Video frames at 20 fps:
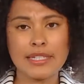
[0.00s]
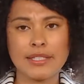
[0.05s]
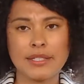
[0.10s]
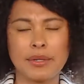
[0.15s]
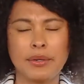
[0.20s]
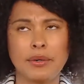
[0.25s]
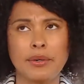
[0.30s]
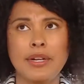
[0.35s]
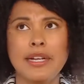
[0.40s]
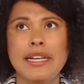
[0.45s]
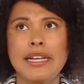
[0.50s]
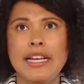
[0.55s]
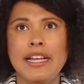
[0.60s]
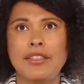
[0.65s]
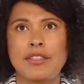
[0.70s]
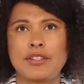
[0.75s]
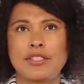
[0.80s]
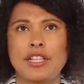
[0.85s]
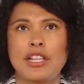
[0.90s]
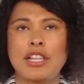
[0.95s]
so
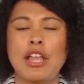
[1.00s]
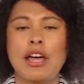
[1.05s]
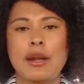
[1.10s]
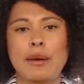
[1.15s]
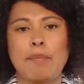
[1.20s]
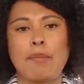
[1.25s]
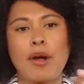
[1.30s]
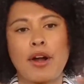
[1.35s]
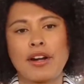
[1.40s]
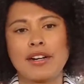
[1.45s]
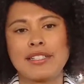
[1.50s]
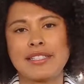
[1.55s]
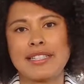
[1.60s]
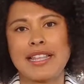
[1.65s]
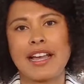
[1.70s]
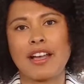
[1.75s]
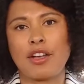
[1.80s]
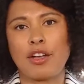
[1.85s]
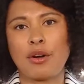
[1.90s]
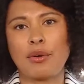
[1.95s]
there's a lot of parts
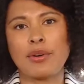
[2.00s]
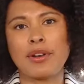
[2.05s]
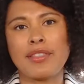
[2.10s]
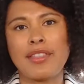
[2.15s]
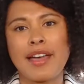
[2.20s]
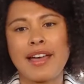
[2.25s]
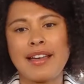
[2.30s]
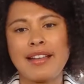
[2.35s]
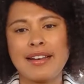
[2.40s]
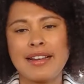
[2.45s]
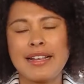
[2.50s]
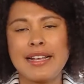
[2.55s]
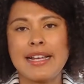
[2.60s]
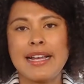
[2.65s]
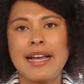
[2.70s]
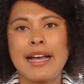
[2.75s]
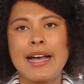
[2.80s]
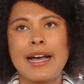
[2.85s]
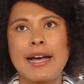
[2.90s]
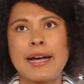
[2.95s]
that go to that.
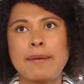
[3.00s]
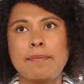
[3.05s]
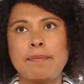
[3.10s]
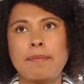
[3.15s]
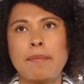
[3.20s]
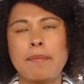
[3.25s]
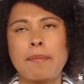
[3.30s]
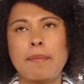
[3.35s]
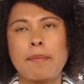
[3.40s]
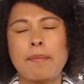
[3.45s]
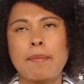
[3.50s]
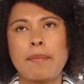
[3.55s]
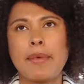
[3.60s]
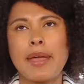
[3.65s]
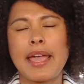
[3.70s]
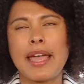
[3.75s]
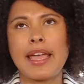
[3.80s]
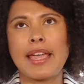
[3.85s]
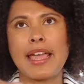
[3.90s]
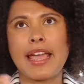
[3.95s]
Um,
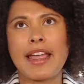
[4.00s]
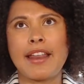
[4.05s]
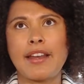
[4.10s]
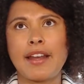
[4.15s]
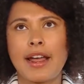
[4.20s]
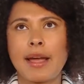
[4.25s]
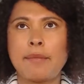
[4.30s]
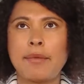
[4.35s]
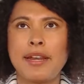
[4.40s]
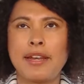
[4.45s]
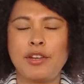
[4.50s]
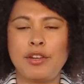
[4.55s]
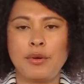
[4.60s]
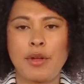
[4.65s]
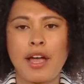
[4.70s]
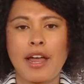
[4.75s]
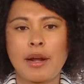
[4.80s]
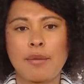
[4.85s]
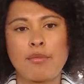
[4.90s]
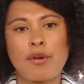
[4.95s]
and I mean, you
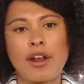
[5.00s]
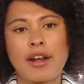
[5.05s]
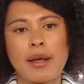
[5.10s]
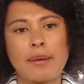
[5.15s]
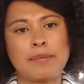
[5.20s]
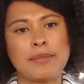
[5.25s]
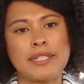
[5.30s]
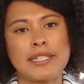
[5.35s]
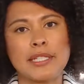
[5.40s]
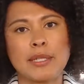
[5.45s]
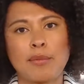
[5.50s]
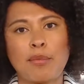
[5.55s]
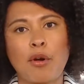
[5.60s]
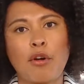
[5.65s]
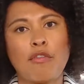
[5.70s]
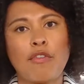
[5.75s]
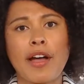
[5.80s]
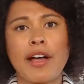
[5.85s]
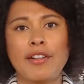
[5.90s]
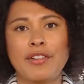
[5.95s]
kind of brought up disc
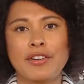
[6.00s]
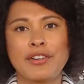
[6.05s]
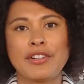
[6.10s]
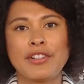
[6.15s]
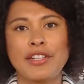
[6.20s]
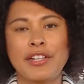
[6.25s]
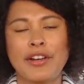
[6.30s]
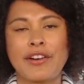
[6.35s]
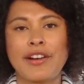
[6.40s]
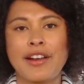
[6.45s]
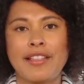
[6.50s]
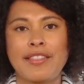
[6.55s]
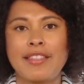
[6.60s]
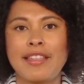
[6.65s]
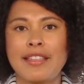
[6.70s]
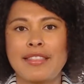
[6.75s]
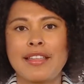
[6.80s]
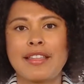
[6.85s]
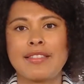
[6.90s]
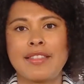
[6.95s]
profile earlier, and I
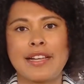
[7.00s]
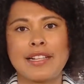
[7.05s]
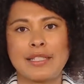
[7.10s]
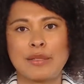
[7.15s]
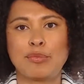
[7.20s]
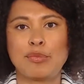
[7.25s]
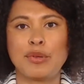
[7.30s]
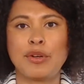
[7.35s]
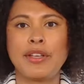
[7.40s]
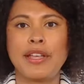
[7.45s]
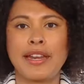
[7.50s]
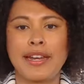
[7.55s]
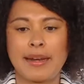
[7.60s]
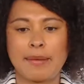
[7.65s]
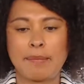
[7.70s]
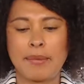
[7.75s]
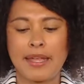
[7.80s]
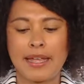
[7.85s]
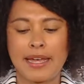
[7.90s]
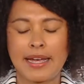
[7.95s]
think that that's
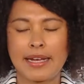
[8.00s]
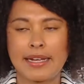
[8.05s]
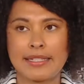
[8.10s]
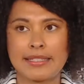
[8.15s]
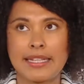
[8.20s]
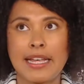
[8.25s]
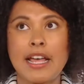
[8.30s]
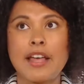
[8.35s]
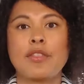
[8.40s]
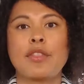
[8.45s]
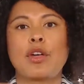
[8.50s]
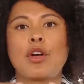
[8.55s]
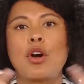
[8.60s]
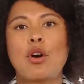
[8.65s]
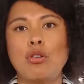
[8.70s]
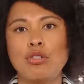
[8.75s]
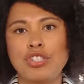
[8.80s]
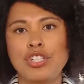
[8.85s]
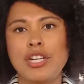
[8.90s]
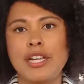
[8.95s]
brilliant because the
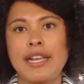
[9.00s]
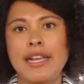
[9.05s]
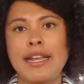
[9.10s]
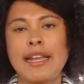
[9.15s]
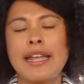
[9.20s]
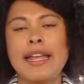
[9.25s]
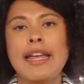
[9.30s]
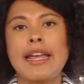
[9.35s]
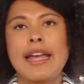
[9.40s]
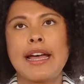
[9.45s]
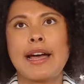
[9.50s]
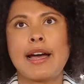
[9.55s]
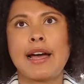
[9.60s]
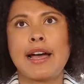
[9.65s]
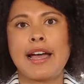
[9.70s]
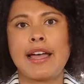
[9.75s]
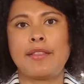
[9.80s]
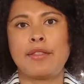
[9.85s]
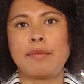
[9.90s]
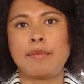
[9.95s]
coaching
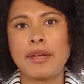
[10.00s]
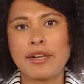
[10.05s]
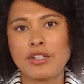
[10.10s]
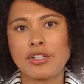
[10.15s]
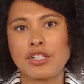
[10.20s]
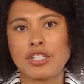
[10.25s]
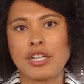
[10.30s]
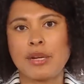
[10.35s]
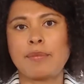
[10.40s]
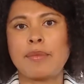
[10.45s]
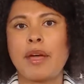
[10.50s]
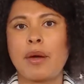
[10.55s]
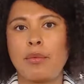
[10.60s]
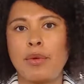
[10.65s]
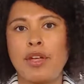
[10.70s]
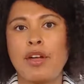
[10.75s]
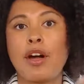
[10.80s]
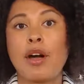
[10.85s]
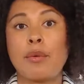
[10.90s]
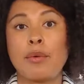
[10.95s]
uh, and the mentorship that
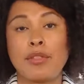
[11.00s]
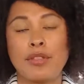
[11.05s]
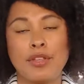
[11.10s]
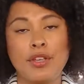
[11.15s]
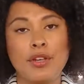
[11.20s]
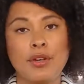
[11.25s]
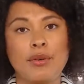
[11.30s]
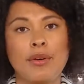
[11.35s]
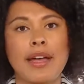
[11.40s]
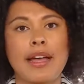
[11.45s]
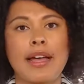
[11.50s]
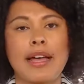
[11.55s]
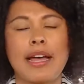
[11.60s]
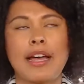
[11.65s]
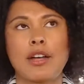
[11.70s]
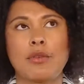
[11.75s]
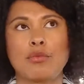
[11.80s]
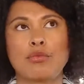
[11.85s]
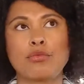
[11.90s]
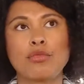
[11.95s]
we got with you
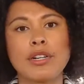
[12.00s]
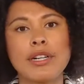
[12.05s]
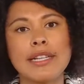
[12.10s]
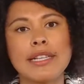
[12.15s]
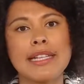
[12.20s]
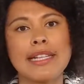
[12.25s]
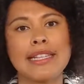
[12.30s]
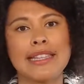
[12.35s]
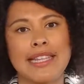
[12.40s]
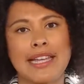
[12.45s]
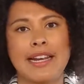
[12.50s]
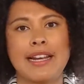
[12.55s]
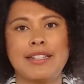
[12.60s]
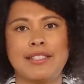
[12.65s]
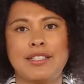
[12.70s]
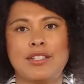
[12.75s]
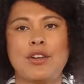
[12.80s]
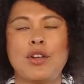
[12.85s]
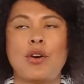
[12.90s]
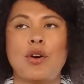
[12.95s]
really let
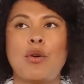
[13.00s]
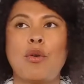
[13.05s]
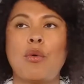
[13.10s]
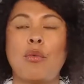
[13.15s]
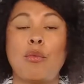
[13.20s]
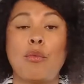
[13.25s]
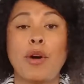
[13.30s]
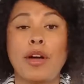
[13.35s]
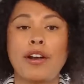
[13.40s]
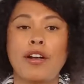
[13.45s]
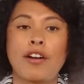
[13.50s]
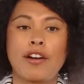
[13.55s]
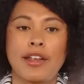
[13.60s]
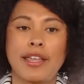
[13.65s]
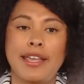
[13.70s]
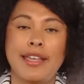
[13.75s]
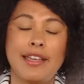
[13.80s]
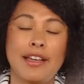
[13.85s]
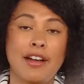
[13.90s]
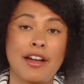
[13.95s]
us know what our
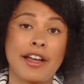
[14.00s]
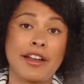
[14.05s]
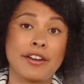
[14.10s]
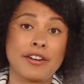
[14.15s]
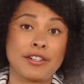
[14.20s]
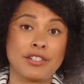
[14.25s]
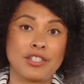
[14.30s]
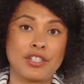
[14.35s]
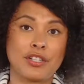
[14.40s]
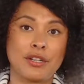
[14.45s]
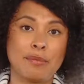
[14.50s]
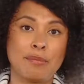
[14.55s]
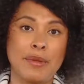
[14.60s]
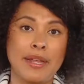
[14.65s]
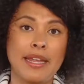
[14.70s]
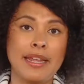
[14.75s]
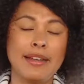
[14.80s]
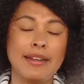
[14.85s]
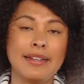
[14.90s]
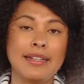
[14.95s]
key hires should
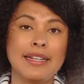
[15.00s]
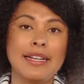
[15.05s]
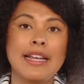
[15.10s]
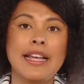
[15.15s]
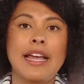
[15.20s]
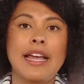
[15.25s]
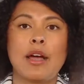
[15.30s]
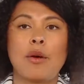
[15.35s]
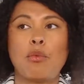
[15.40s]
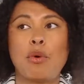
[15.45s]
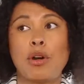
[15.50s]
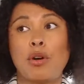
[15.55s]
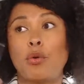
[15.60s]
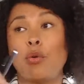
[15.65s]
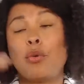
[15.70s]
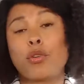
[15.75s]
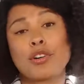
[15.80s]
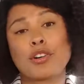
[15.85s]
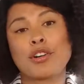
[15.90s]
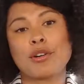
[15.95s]
be, what
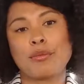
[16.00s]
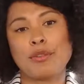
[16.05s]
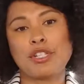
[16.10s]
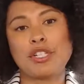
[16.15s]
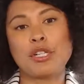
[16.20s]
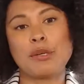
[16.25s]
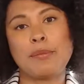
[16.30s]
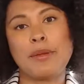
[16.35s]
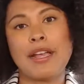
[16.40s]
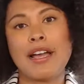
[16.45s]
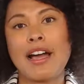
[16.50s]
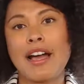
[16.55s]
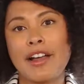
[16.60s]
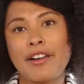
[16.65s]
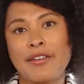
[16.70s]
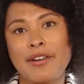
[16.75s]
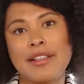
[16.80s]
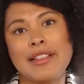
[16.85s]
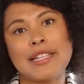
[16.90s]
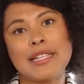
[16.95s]
order we should be
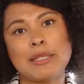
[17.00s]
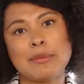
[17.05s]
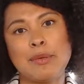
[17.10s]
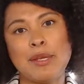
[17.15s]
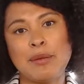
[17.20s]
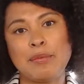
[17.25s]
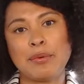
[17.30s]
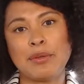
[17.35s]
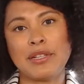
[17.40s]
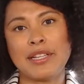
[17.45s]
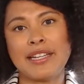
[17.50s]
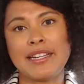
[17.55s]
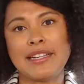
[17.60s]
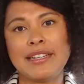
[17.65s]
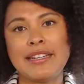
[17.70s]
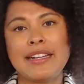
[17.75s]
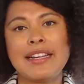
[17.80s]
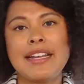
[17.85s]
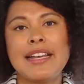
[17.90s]
hiring these people in.